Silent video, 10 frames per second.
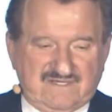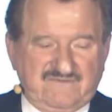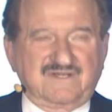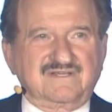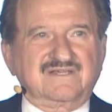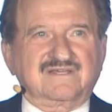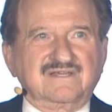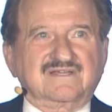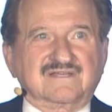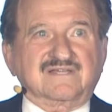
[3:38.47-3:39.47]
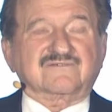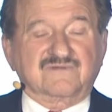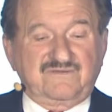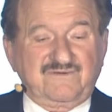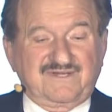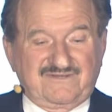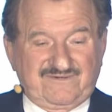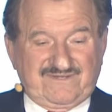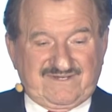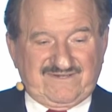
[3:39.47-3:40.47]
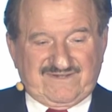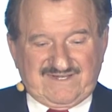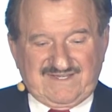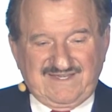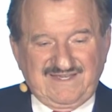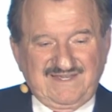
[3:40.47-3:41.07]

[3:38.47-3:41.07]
Well, that's what we are doing, okay?